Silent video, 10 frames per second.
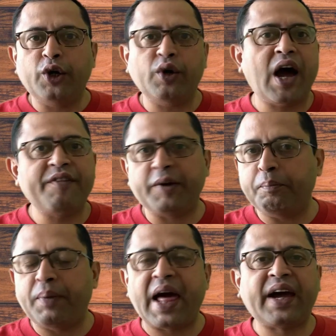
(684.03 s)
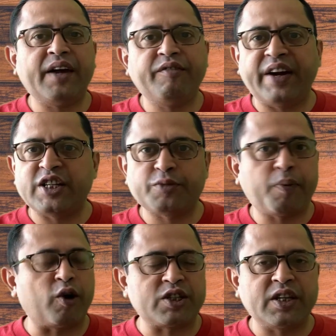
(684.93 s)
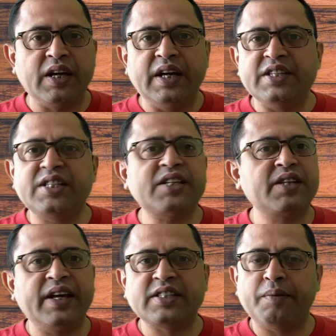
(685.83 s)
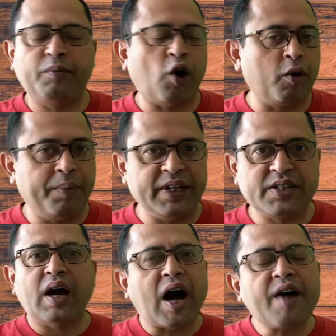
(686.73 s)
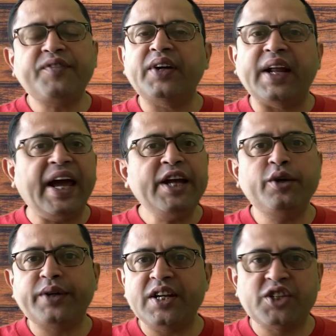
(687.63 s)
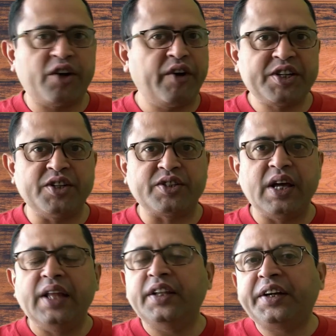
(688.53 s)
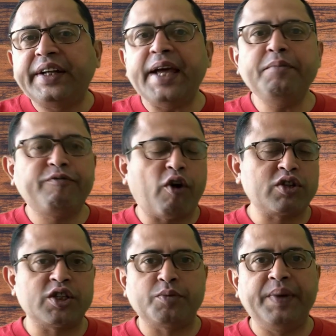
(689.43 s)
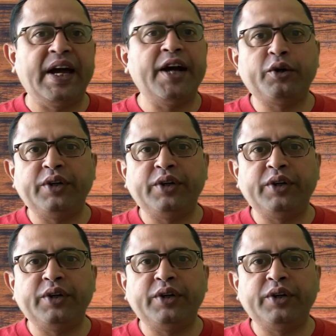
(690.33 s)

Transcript: to having black and white spots, just like some dog breeds. After 8 to 10 generations, the tame foxes began to